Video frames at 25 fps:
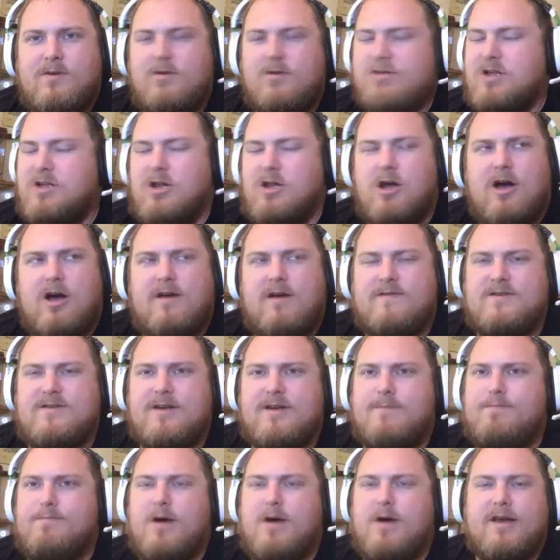There's Loves
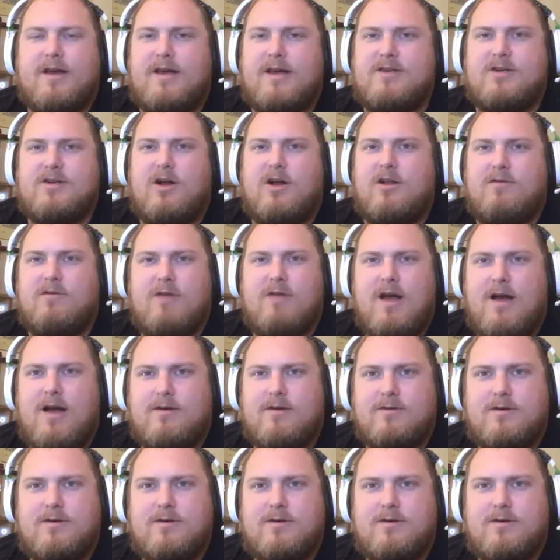and Buc-ee's all around.